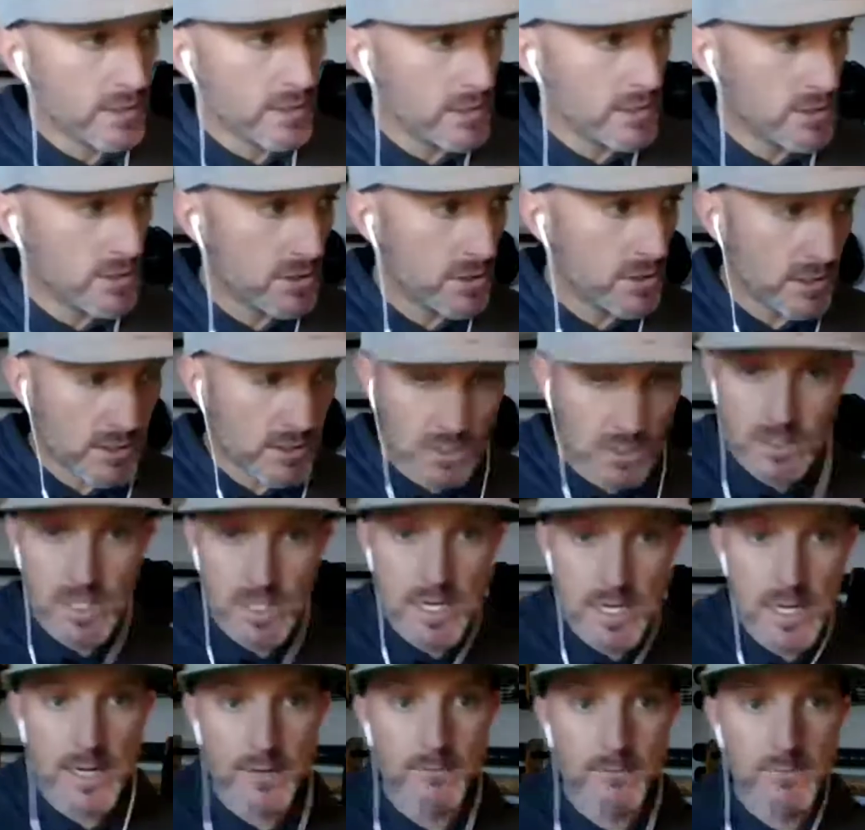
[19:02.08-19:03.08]
It's it's his
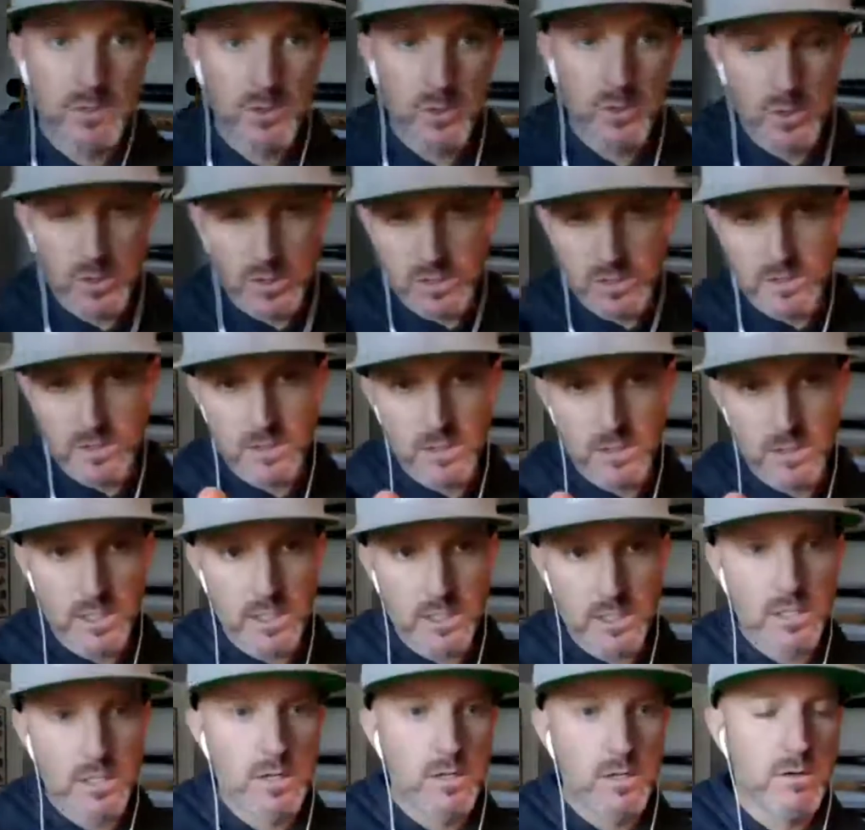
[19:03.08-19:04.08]
name, so you can see
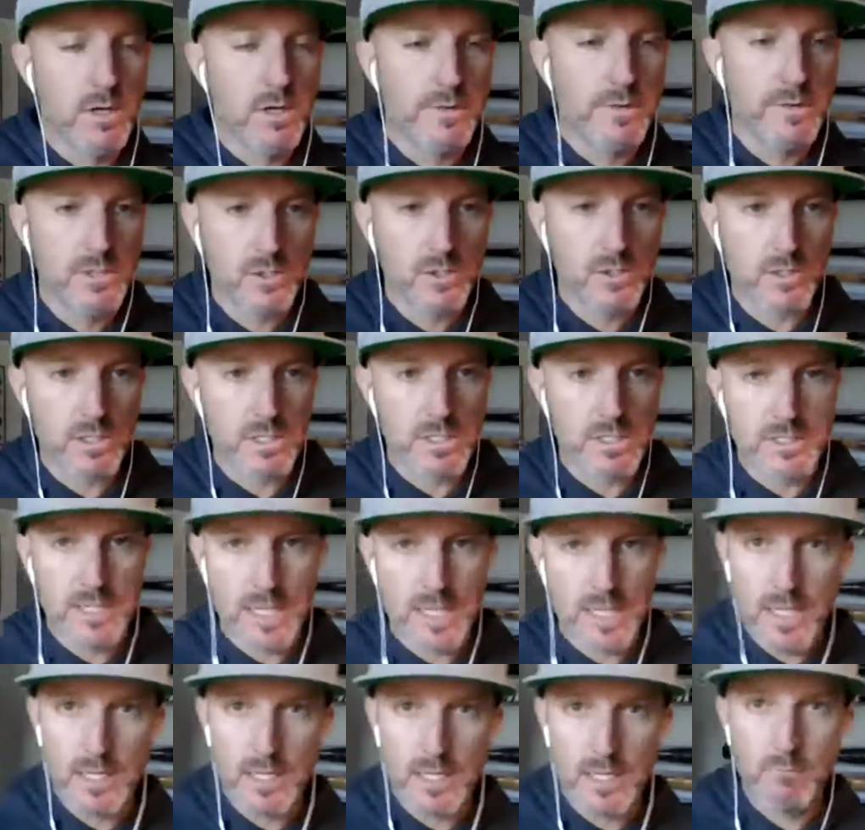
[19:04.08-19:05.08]
it here on the screen.
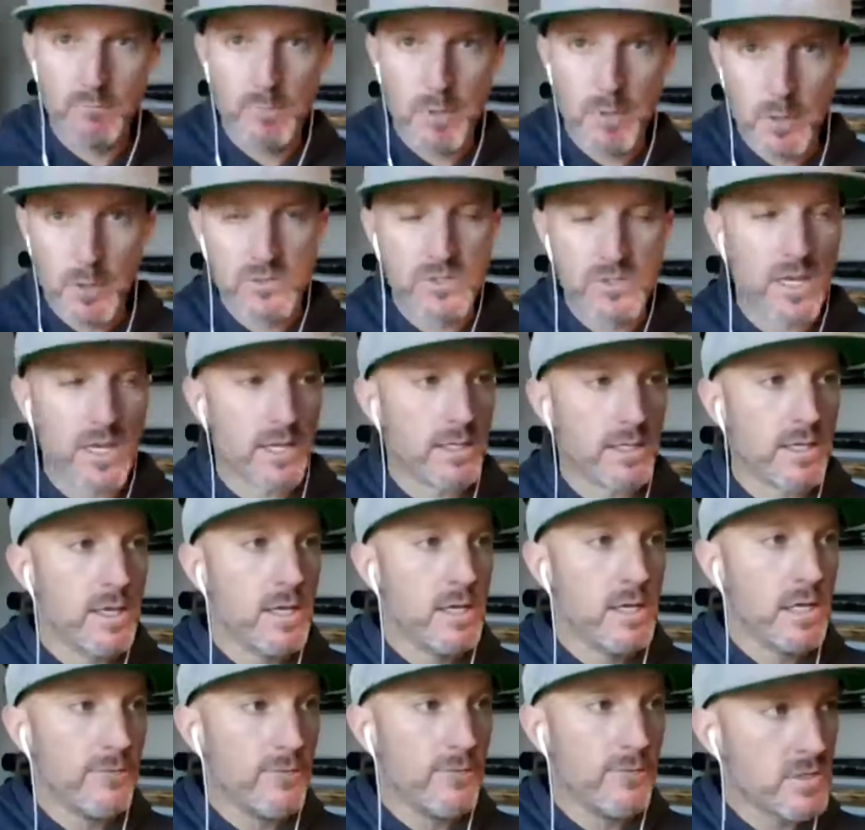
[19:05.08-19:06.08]
Ken Pozek.
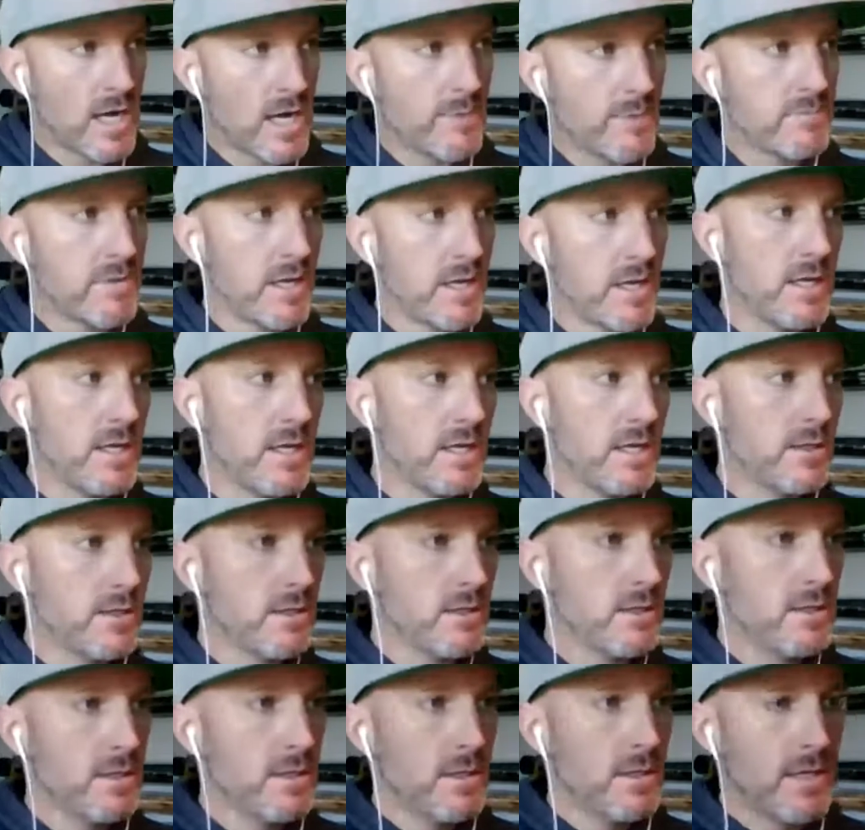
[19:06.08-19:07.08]
If you type that in
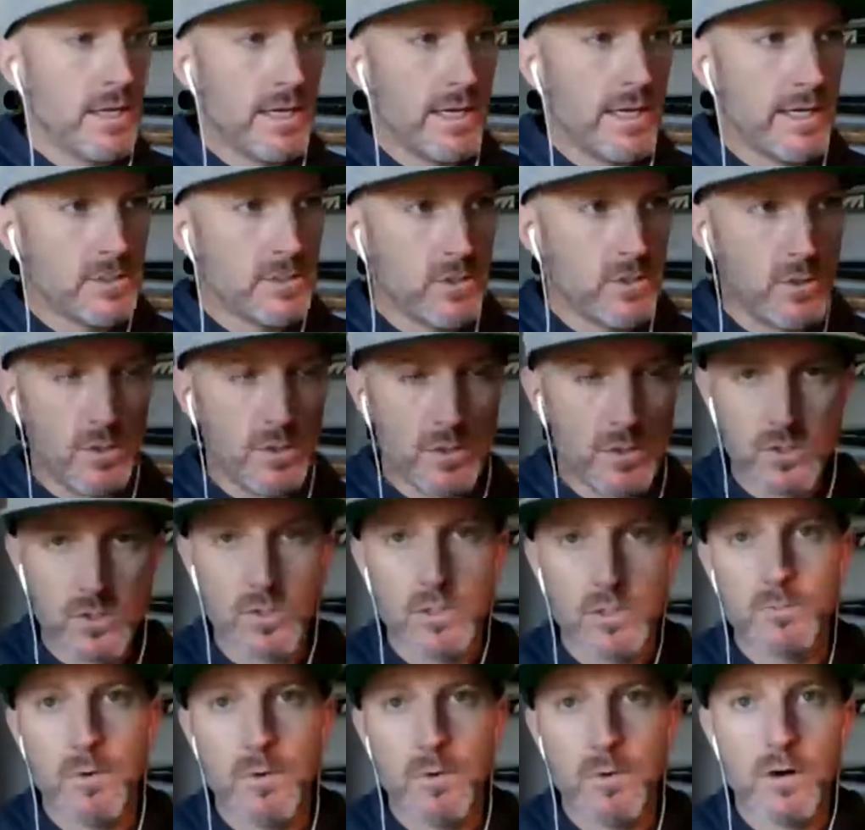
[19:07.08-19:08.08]
uh, to the
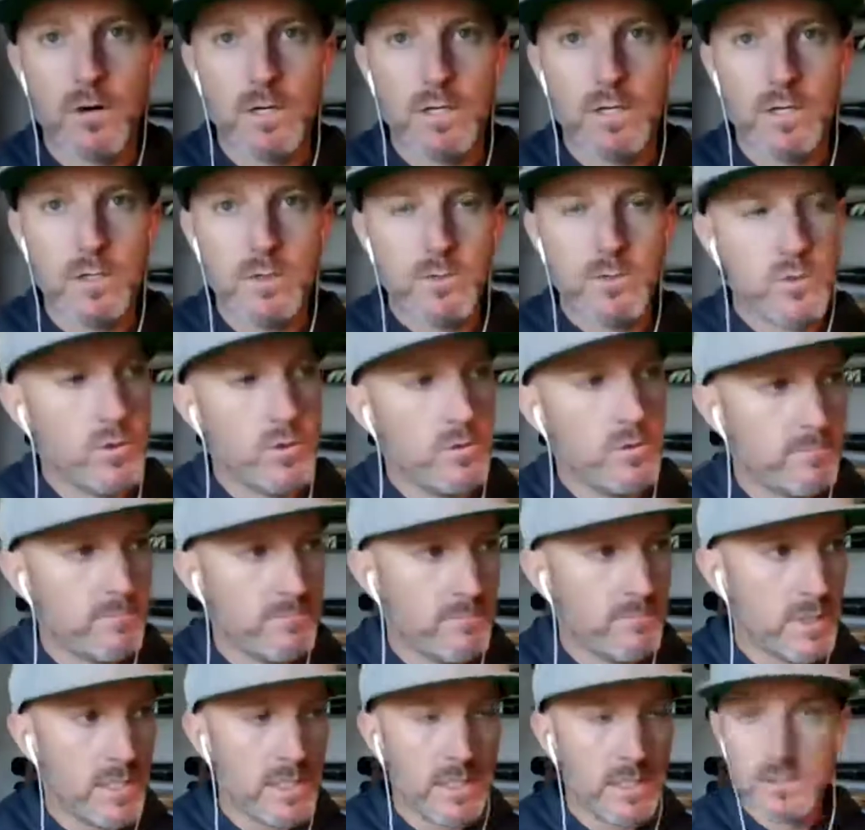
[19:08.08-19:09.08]
search bar and YouTube,
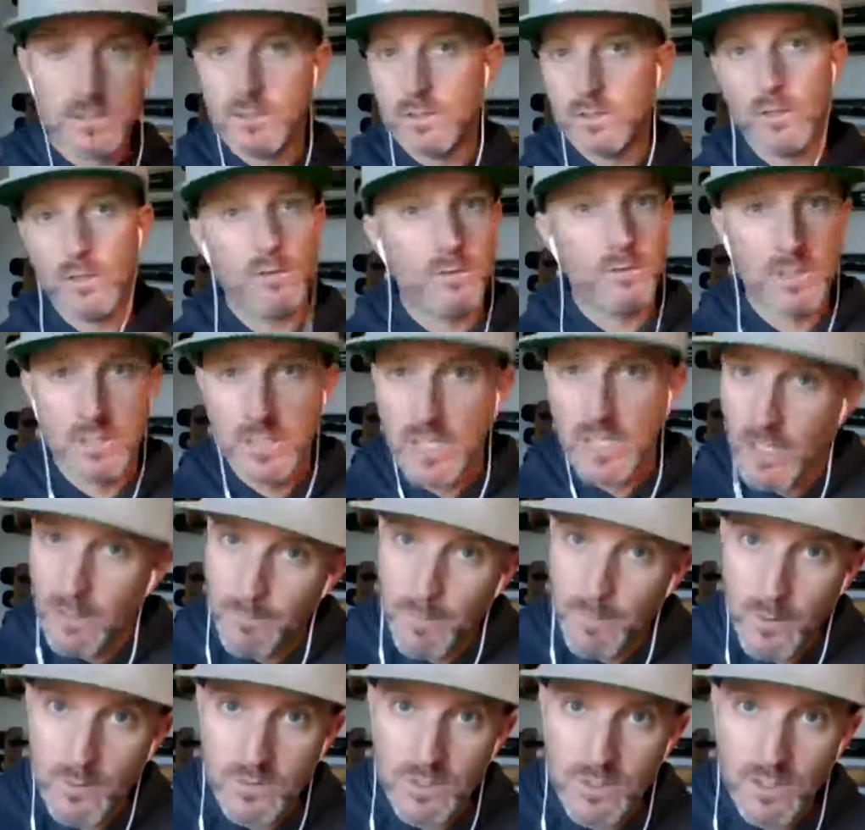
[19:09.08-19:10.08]
he's the only Ken
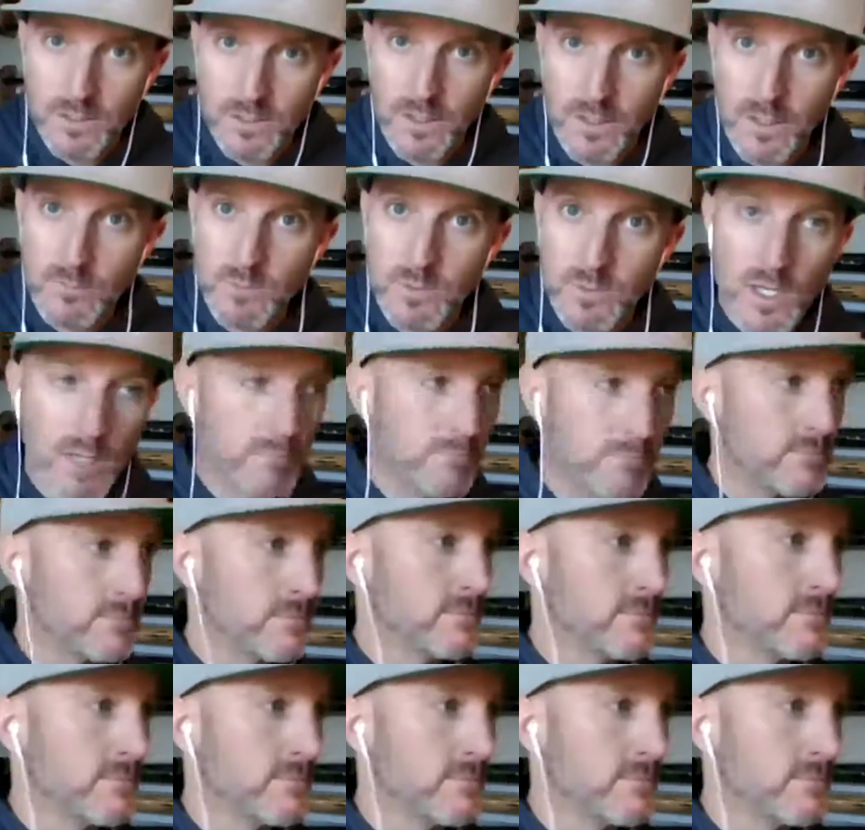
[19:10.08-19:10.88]
Pozek that comes up.